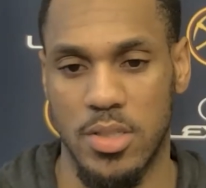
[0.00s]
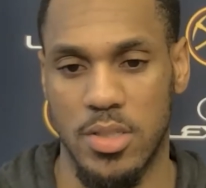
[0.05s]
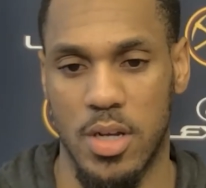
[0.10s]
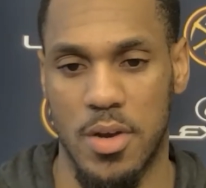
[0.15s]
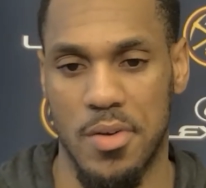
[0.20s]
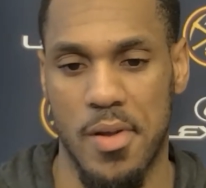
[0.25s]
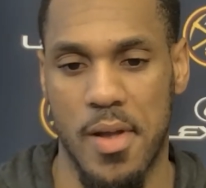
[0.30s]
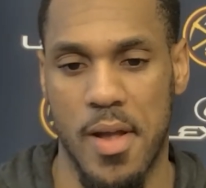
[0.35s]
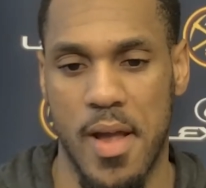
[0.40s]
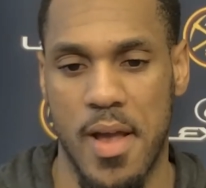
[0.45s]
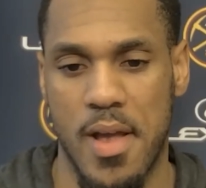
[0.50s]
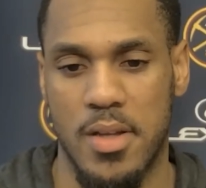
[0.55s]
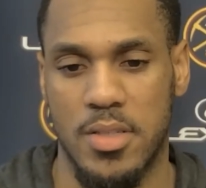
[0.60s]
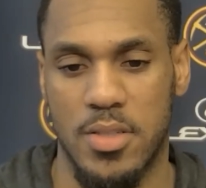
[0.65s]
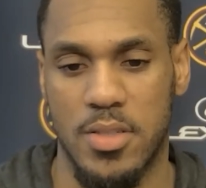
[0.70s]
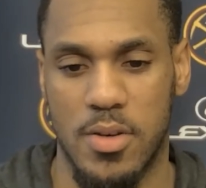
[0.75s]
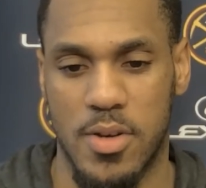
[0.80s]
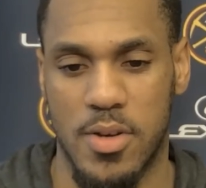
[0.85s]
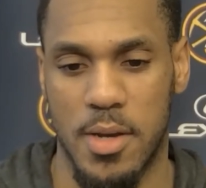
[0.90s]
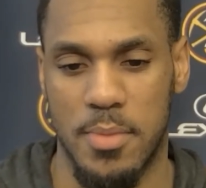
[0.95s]
So it's
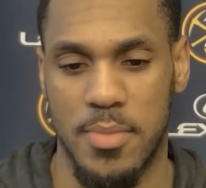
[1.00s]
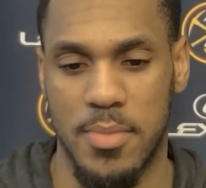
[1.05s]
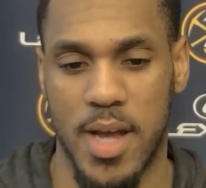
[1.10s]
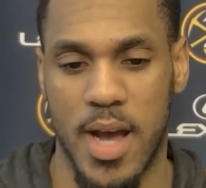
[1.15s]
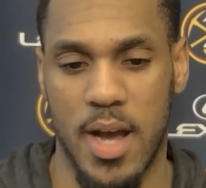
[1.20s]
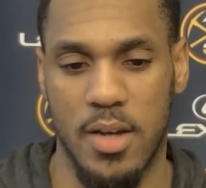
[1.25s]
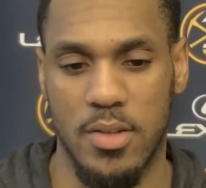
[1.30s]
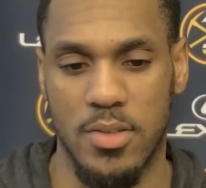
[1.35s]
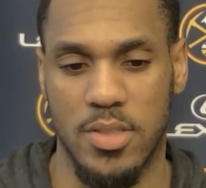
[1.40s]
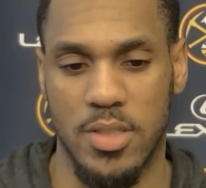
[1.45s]
gonna come down